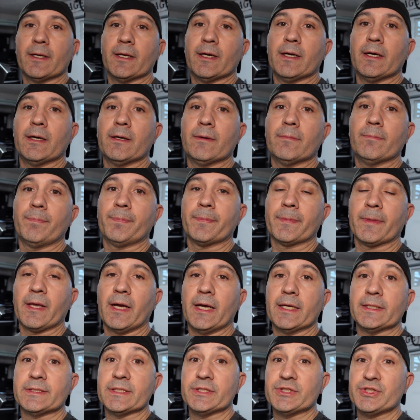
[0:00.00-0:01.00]

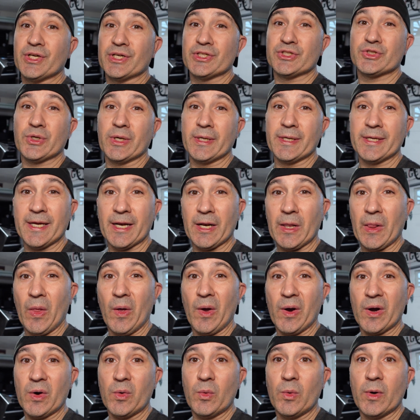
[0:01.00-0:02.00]
I suggest trying to get a
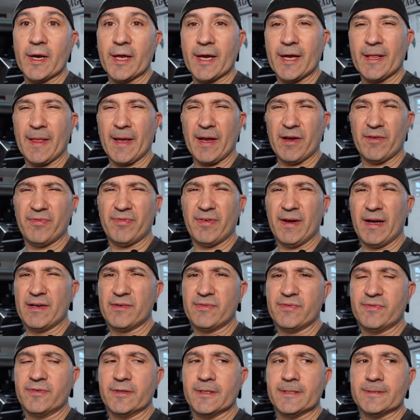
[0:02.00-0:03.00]
longer one. I got like a
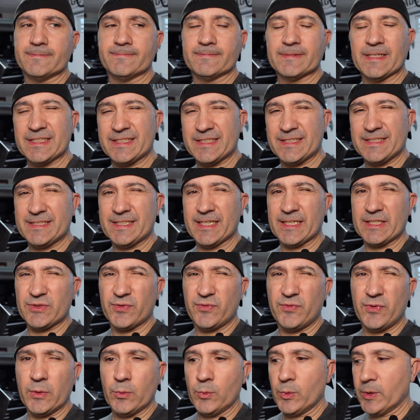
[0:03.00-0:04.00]
5 foot, a 6
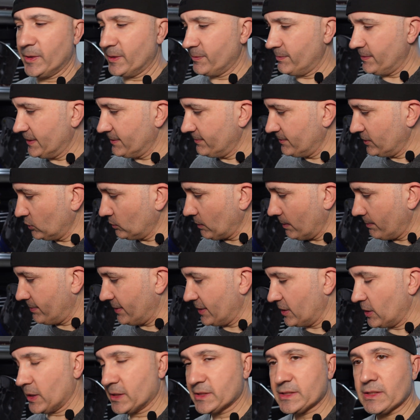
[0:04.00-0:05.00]
foot would have been a little bit
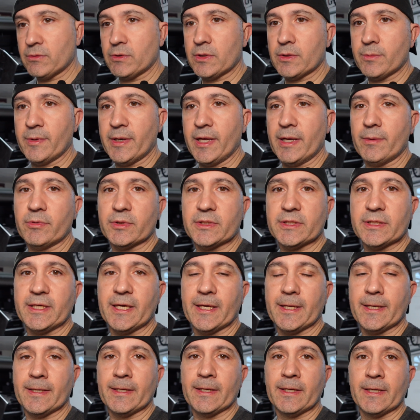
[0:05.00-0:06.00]
better because I would have been able to
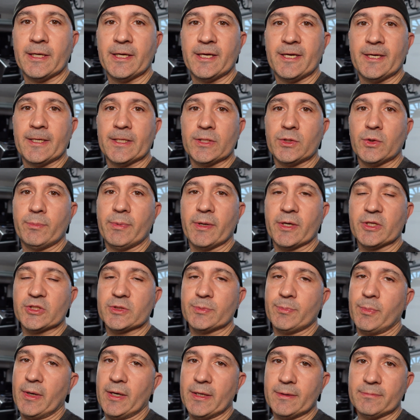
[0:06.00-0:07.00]
get it to a better
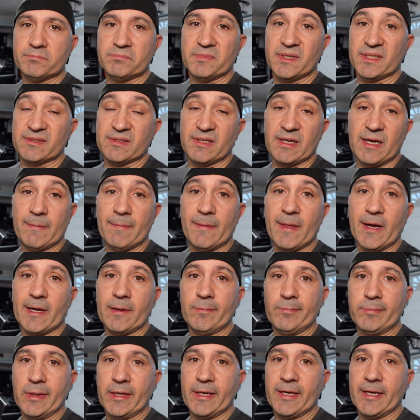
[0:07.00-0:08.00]
spot, but I'm not
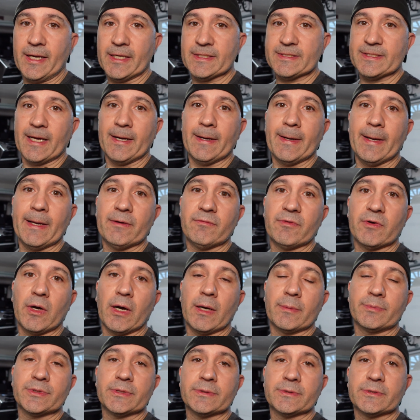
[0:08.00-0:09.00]
complaining because now I have an
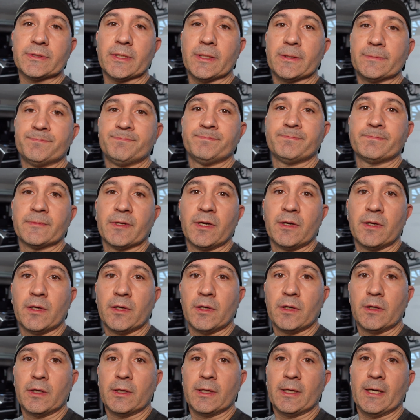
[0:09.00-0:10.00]
option. So
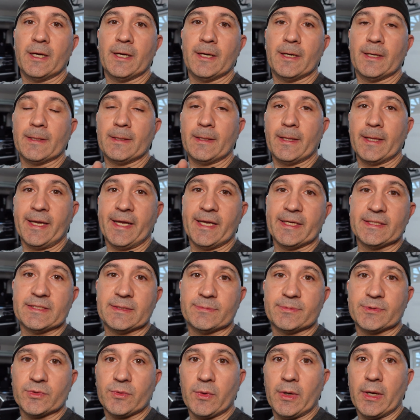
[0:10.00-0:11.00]
like and
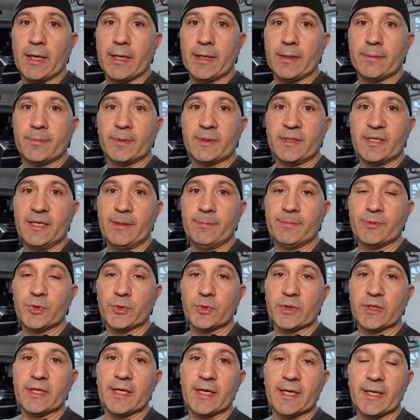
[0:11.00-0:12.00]
subscribe, keep
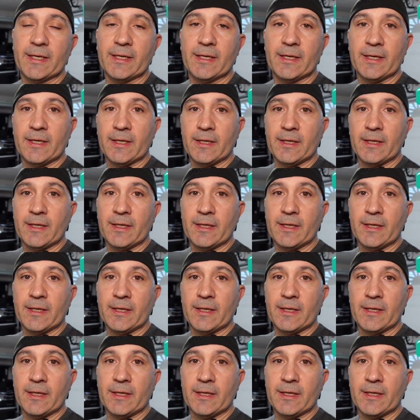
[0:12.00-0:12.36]
tuning in.